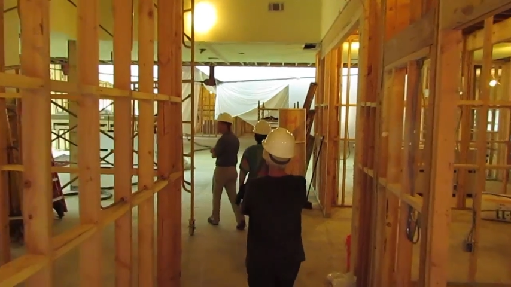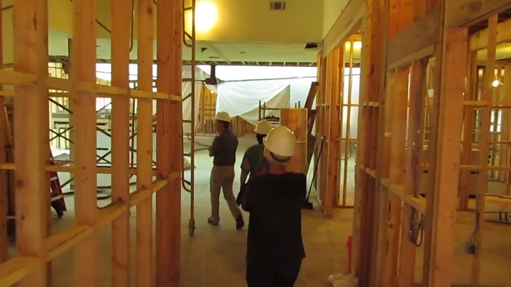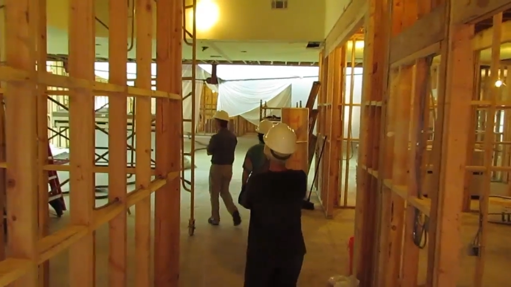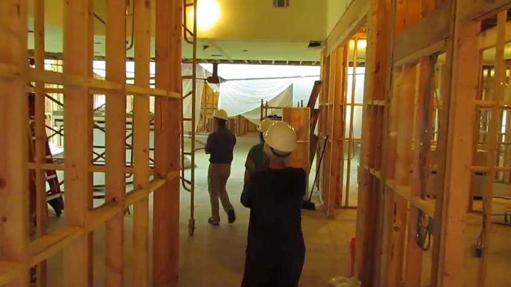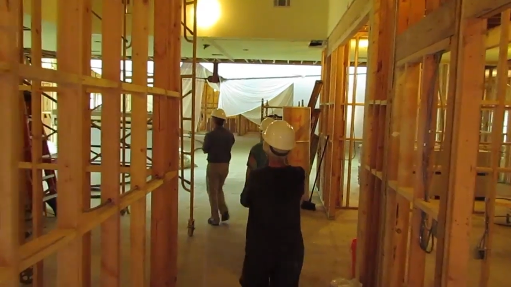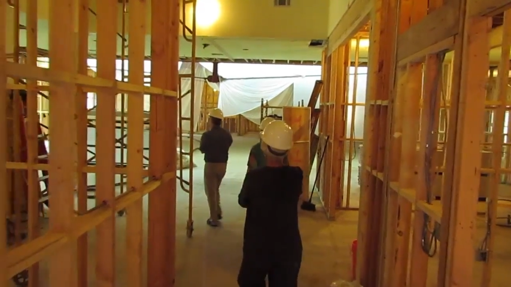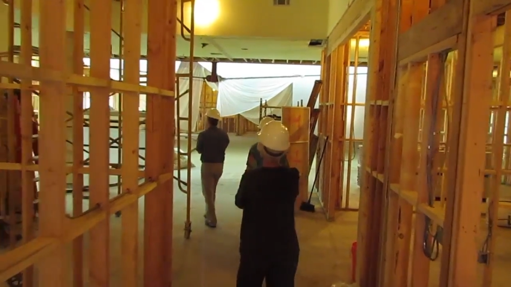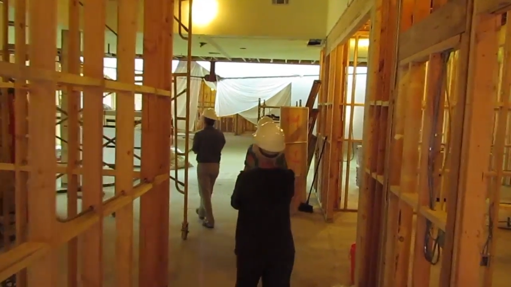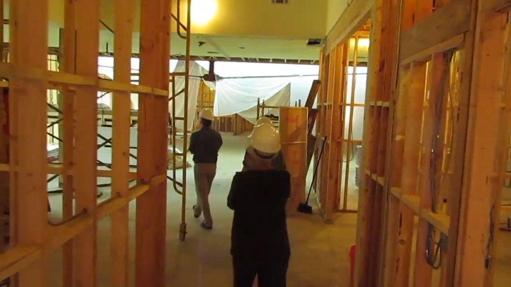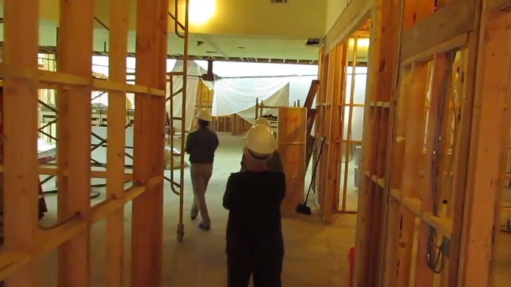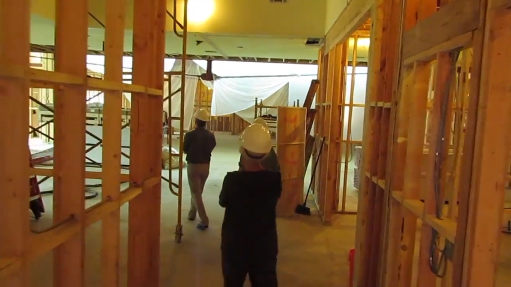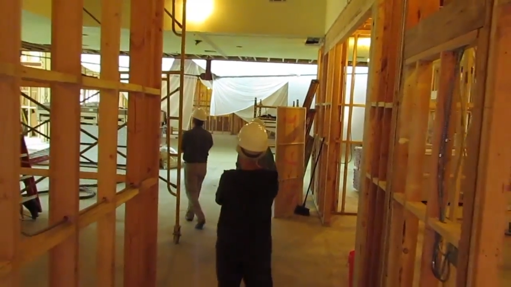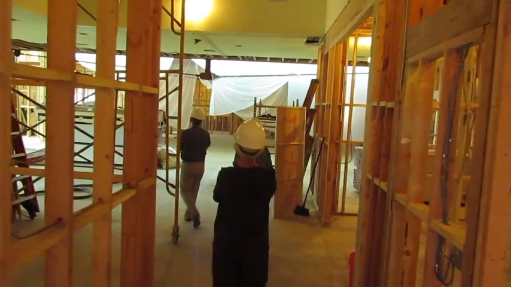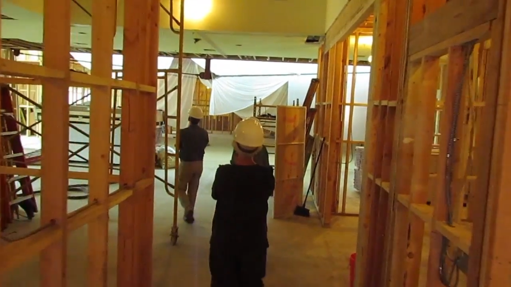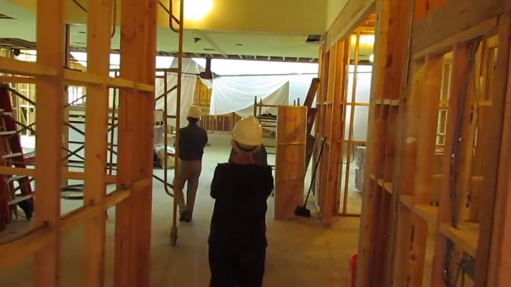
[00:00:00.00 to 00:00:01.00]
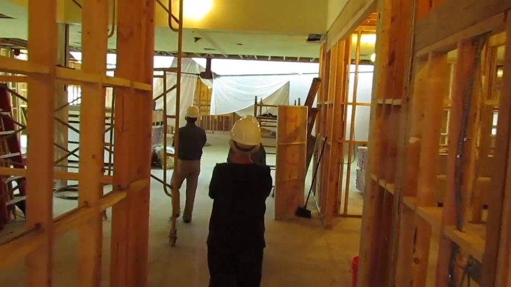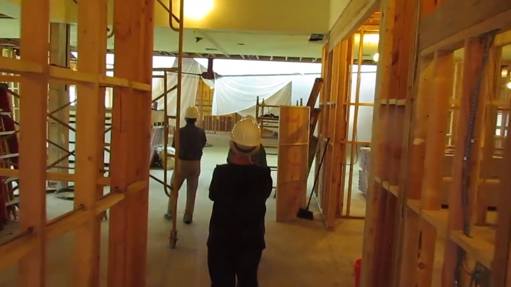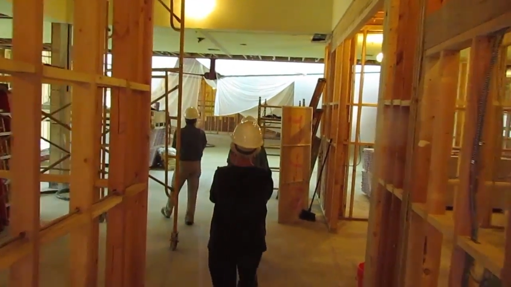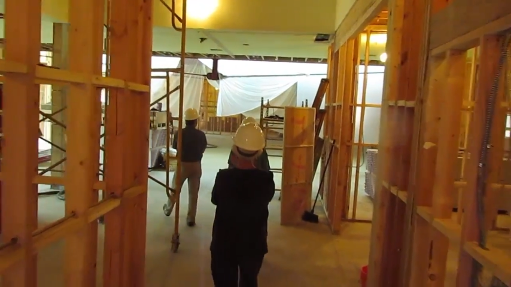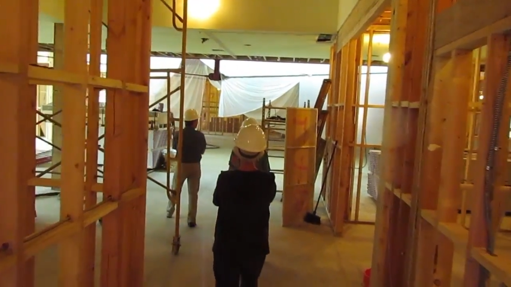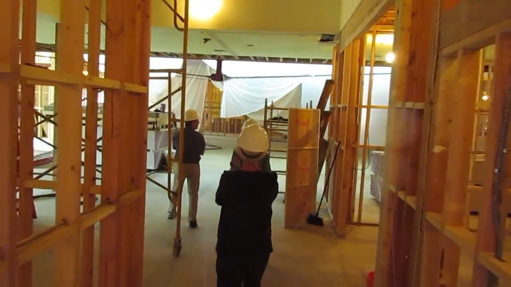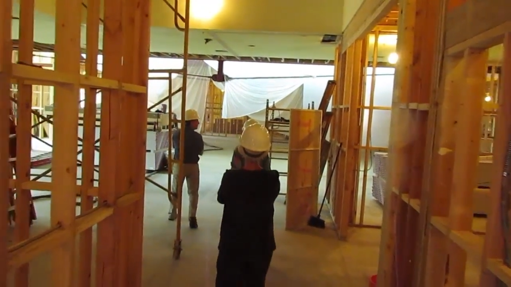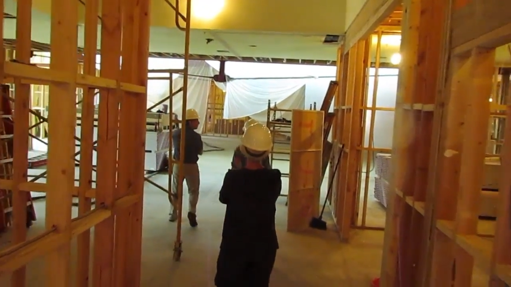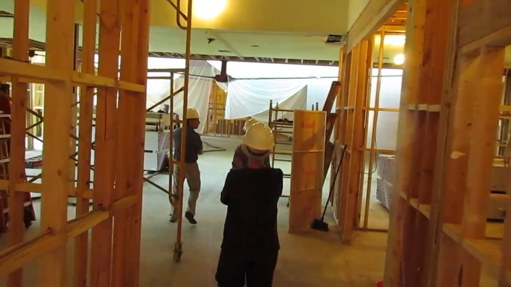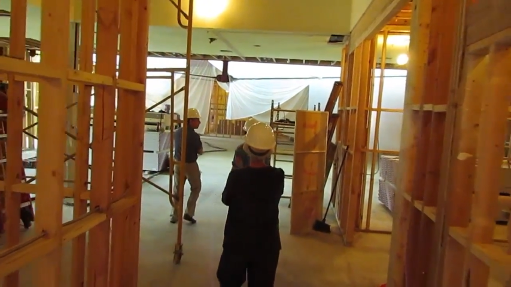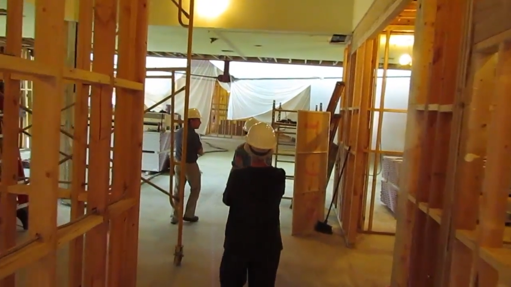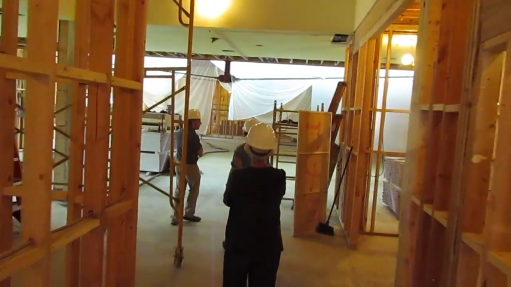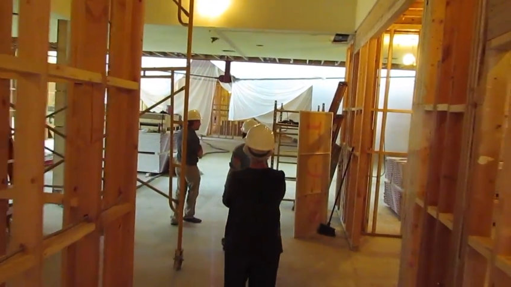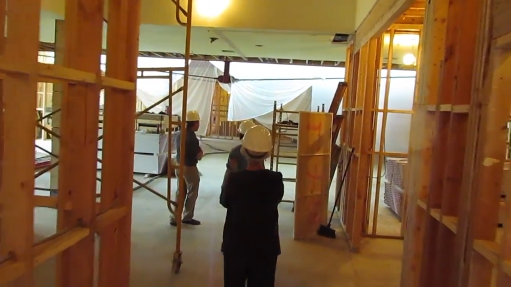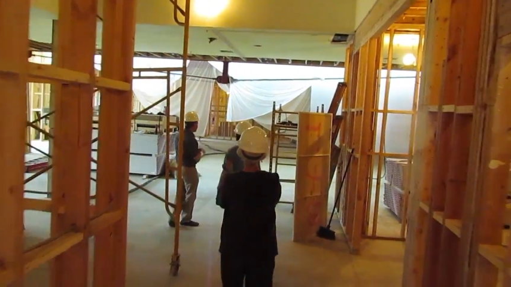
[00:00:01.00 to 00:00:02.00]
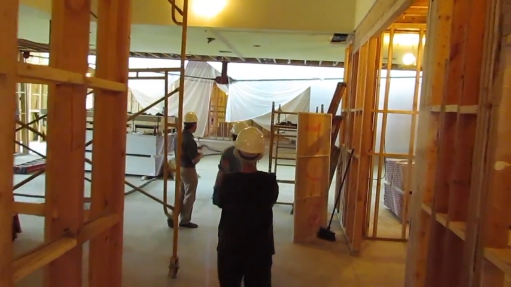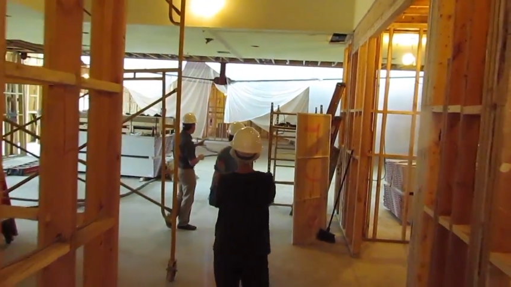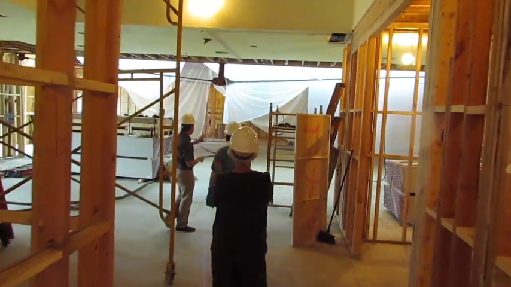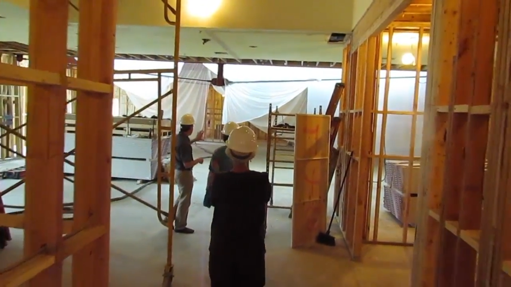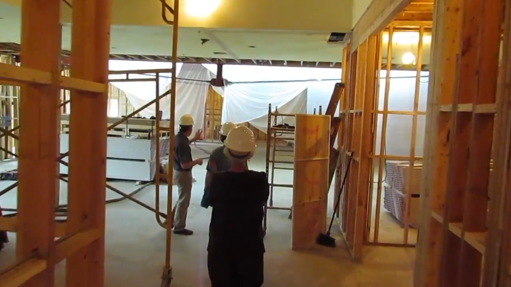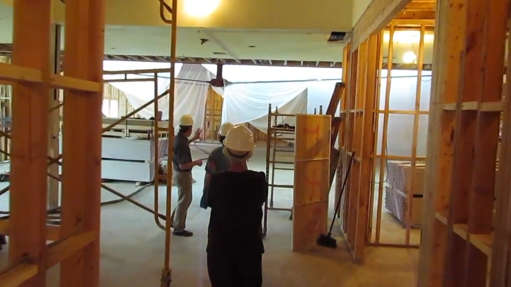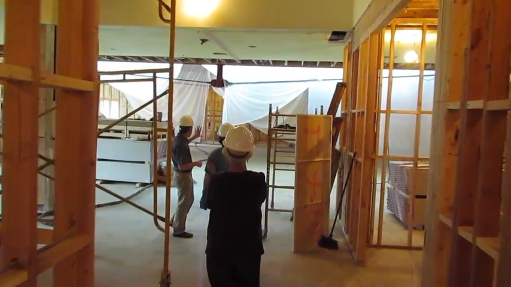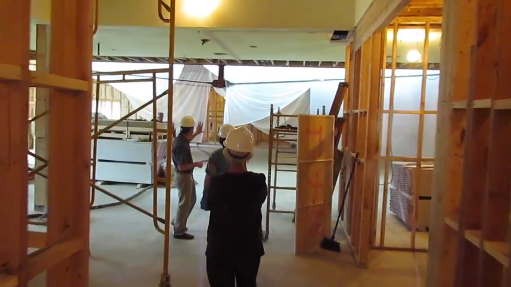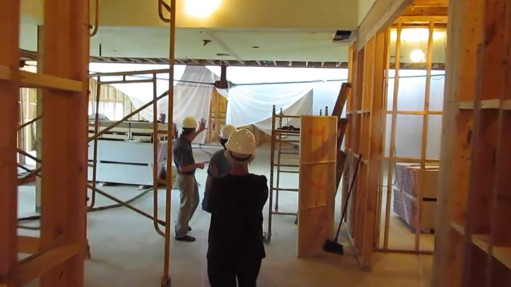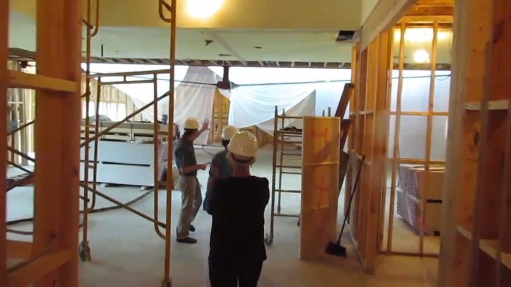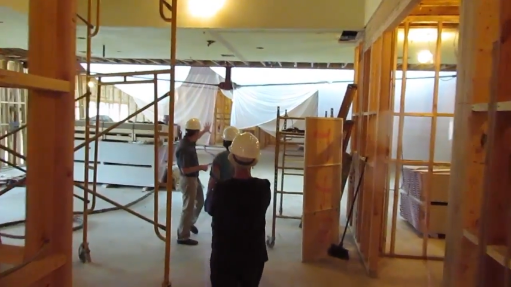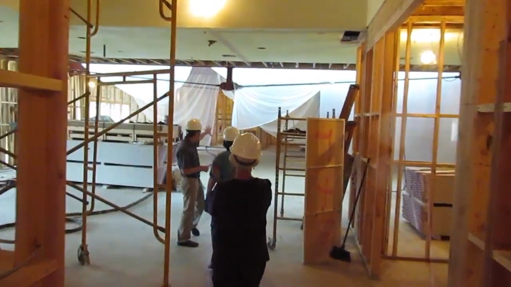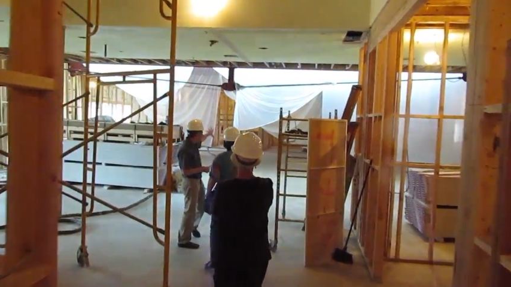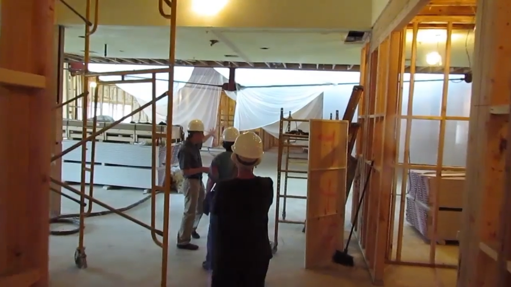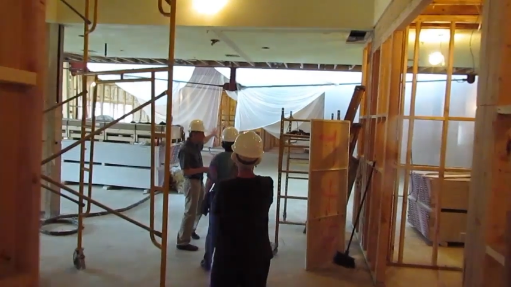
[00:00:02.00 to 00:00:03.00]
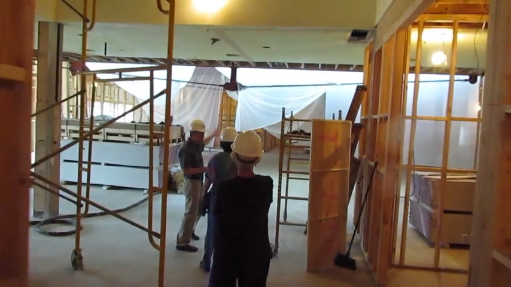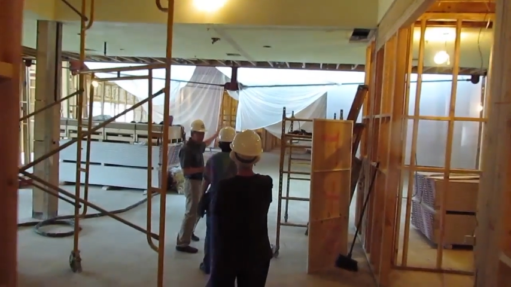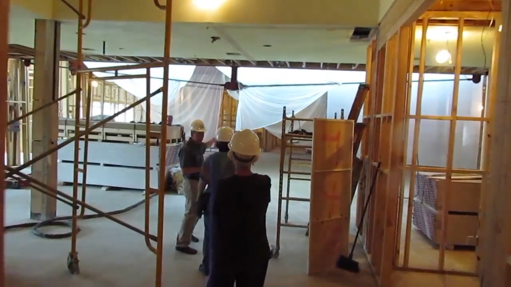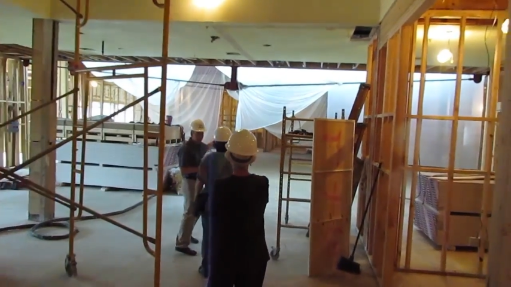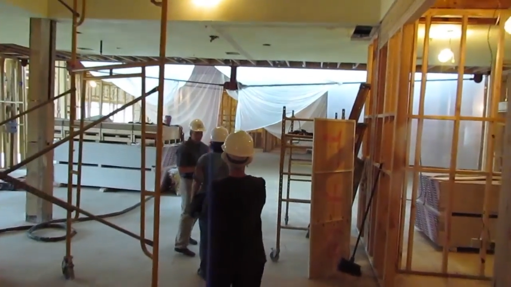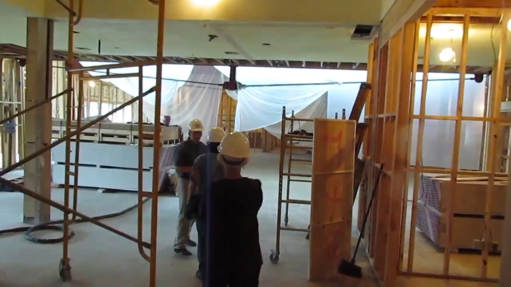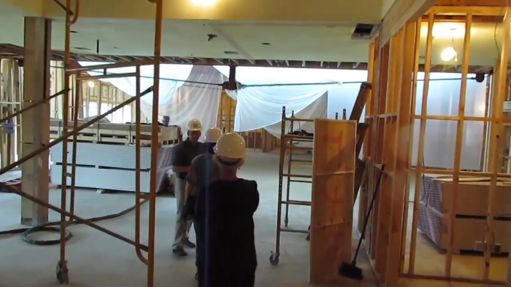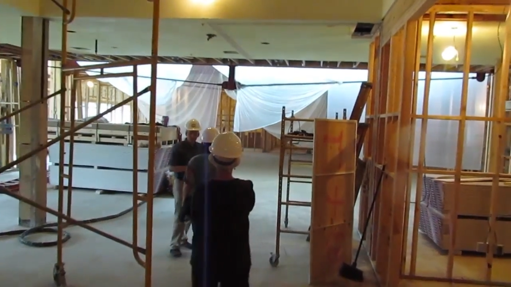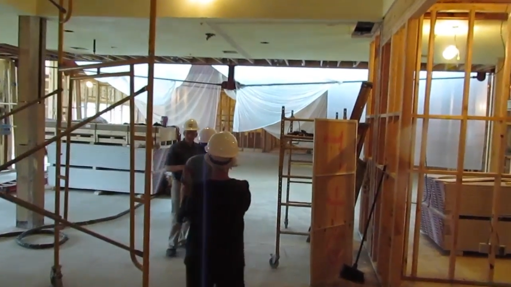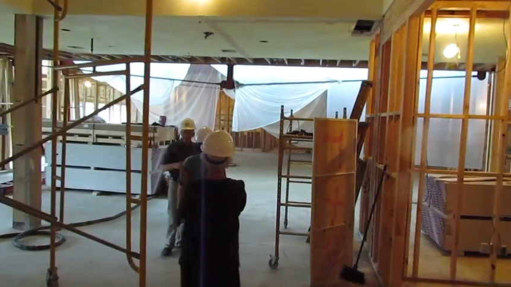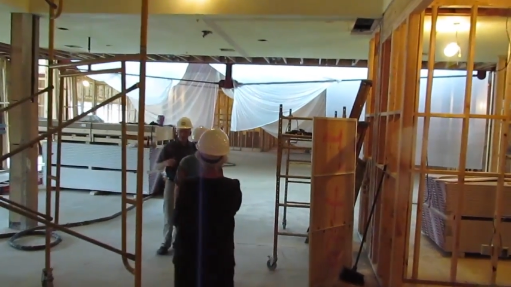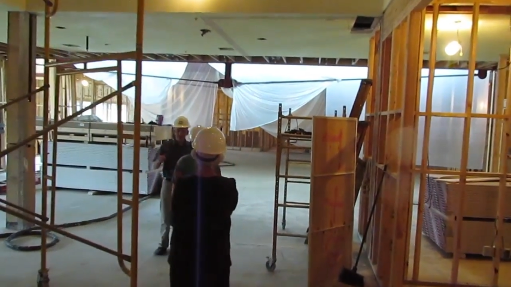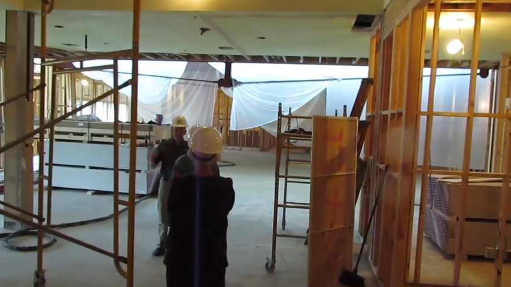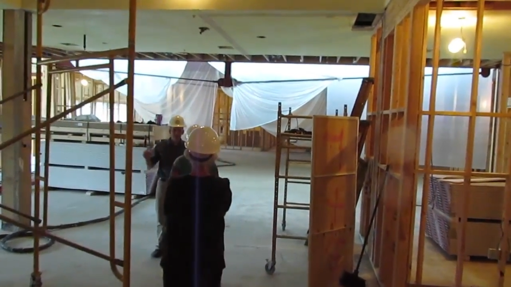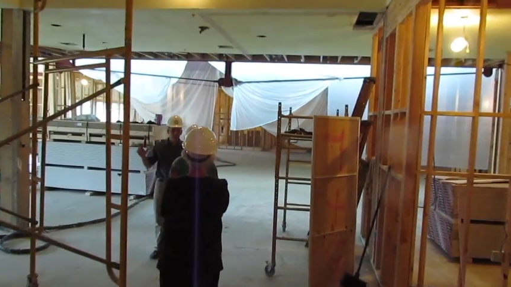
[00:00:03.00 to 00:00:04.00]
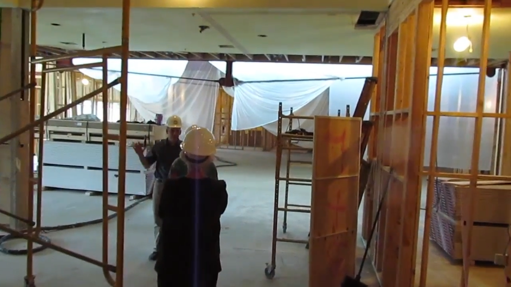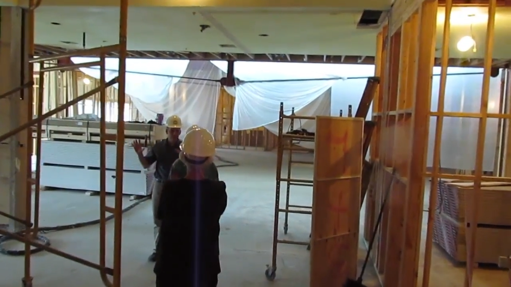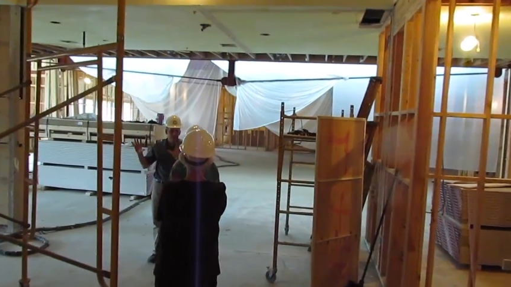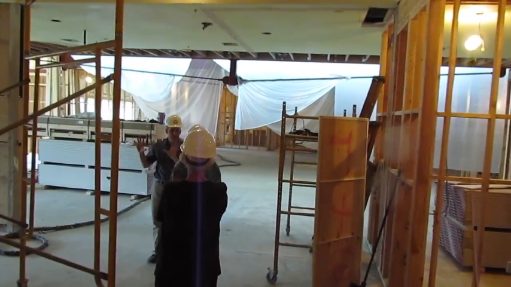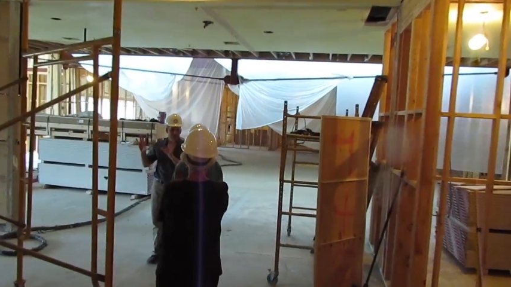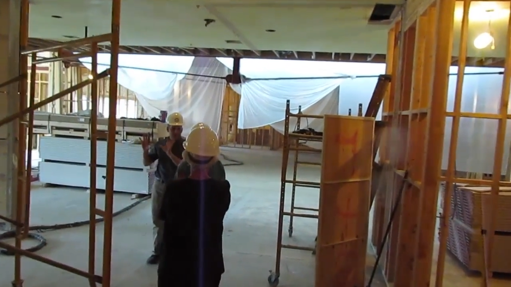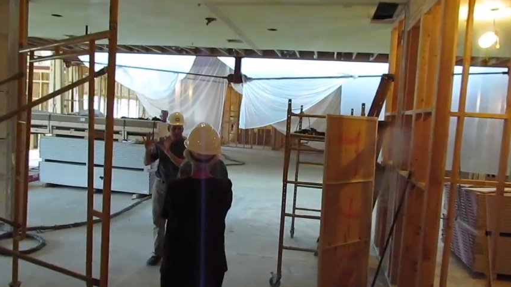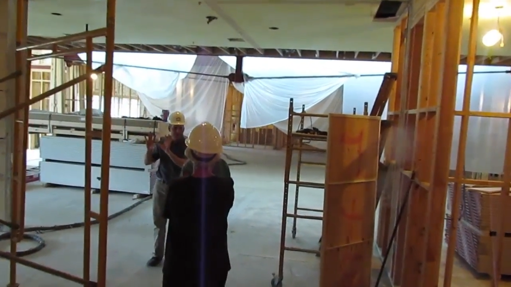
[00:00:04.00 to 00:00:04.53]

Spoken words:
Nobody's mouth can be seen.